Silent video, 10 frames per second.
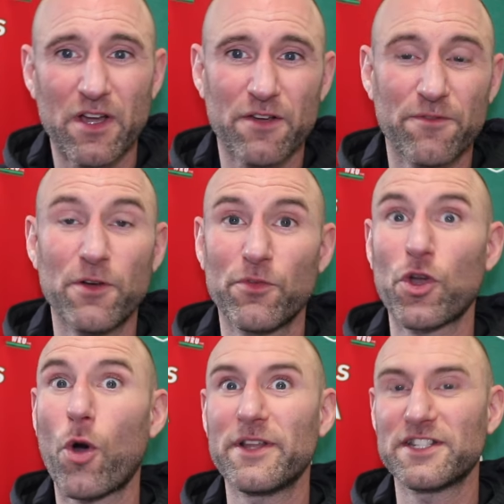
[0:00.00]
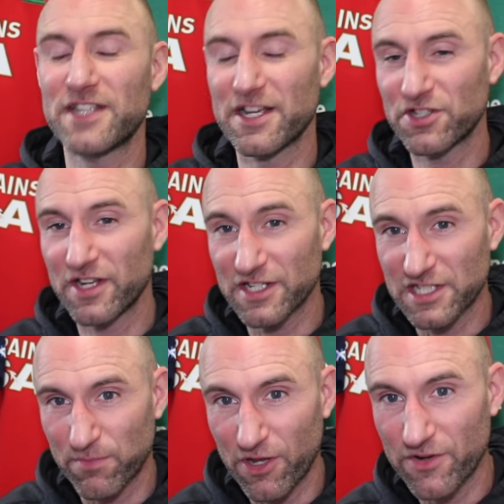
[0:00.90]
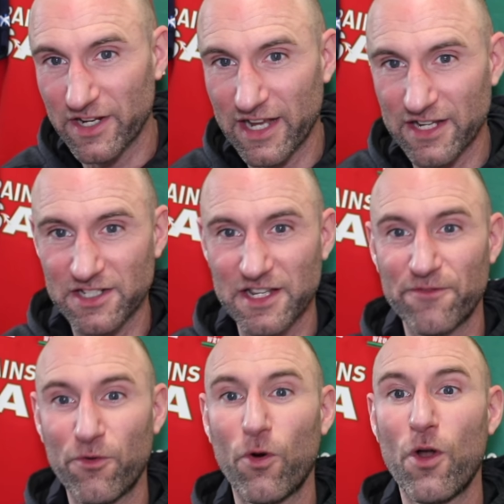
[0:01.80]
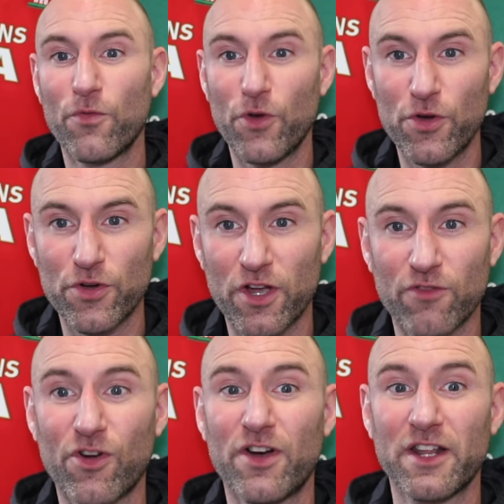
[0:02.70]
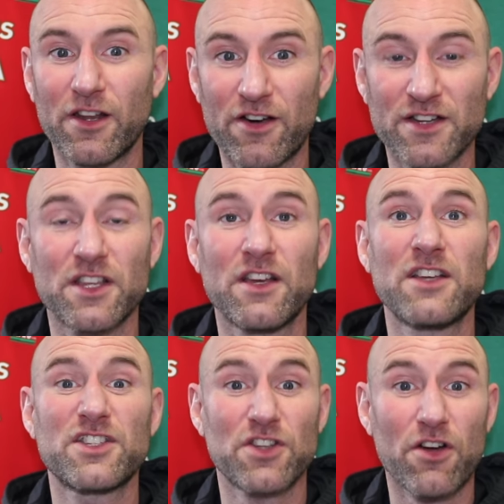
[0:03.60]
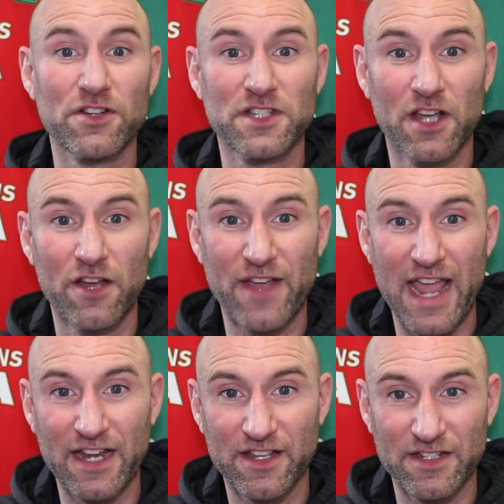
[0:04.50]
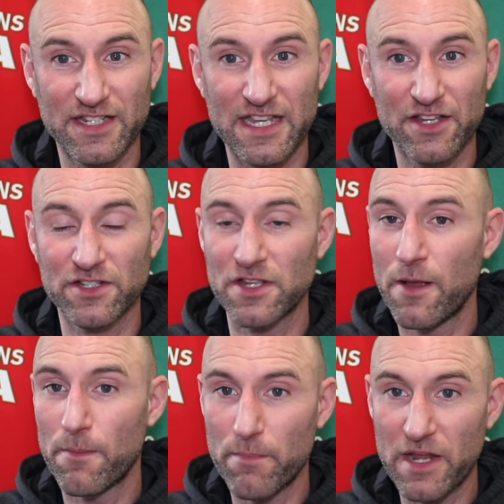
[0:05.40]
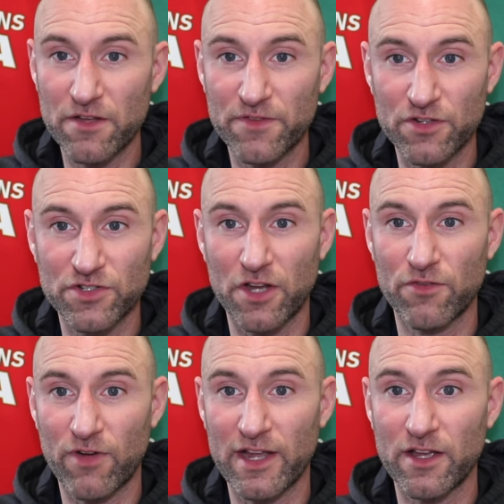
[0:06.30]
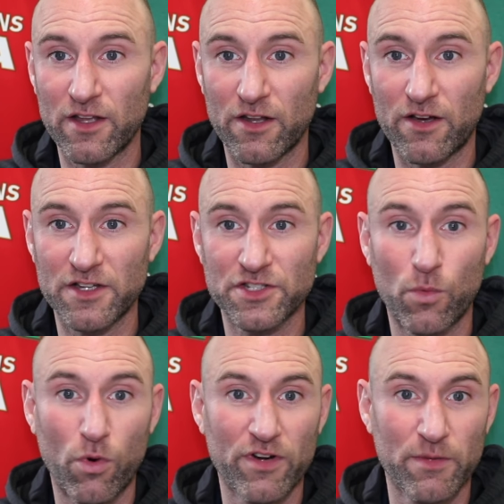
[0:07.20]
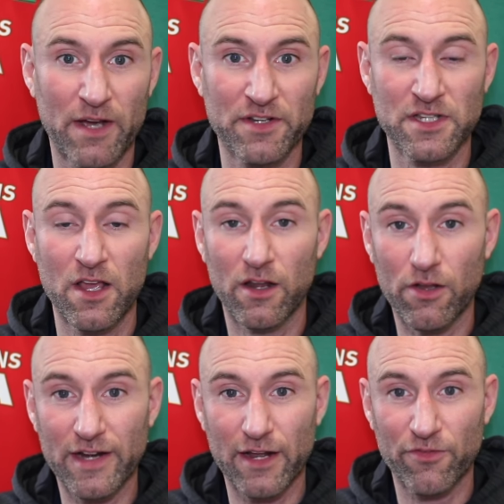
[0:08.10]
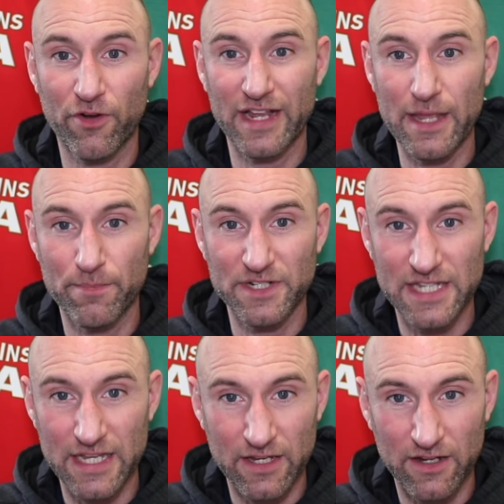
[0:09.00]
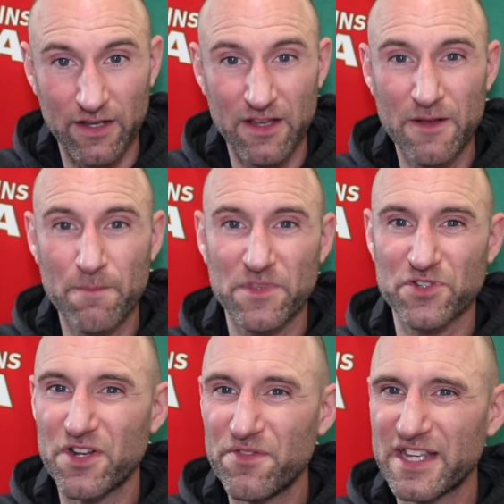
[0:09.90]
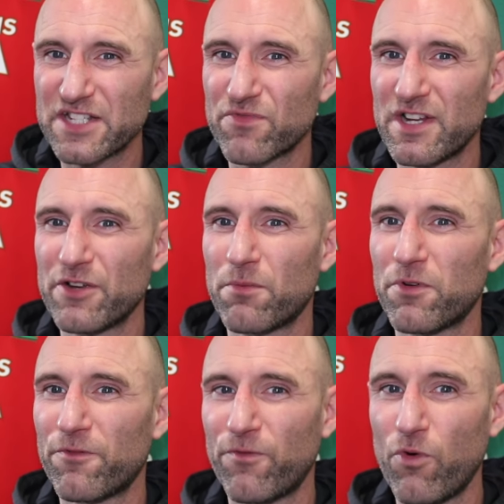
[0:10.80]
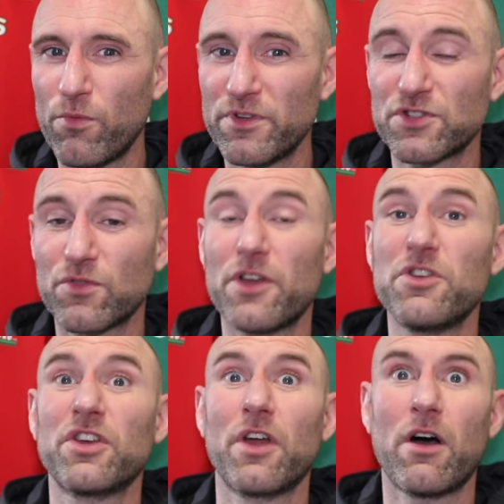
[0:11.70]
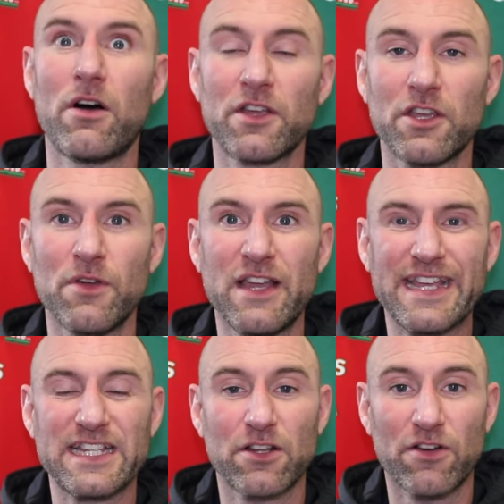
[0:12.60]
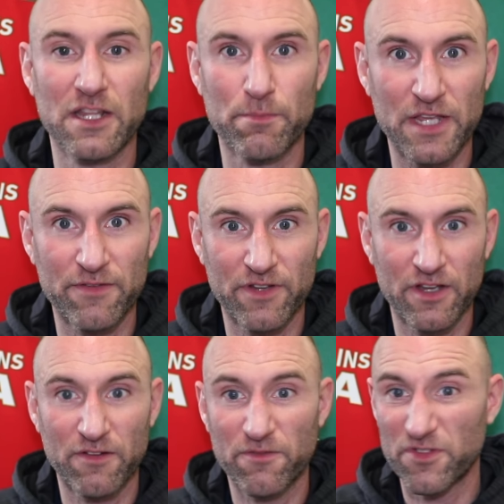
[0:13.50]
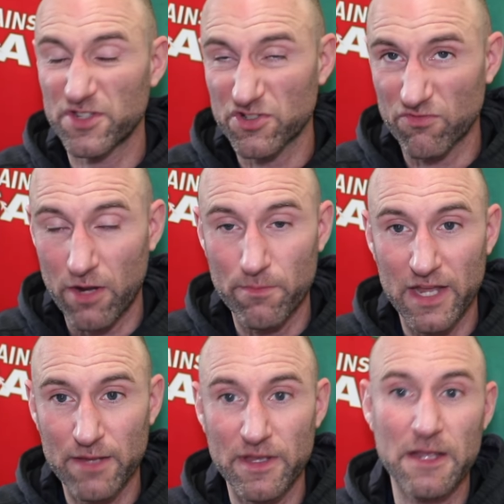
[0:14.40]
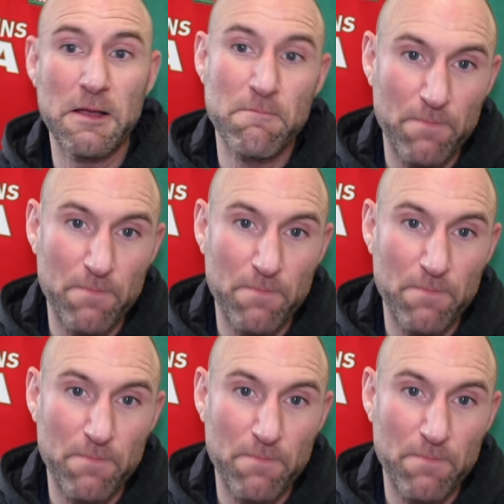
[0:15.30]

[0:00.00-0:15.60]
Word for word: I can feel the comment section exploding actually for the hooker Ryan Elias starting over Elliot Dee because many of you don't rate Elias. You're worried about his line out throwing in particular. So I don't think it's really on performance, although you could argue he's slightly beefier for the scrum, maybe.